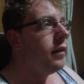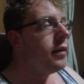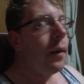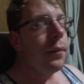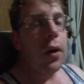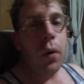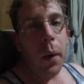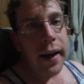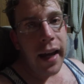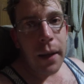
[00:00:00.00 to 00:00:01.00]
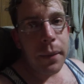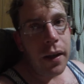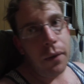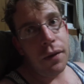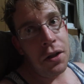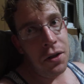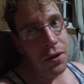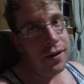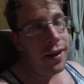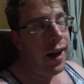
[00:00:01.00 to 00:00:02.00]
some not quite happy with the
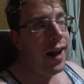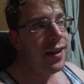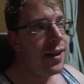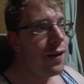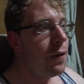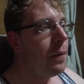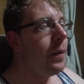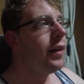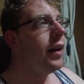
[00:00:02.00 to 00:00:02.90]
news that I had to give them about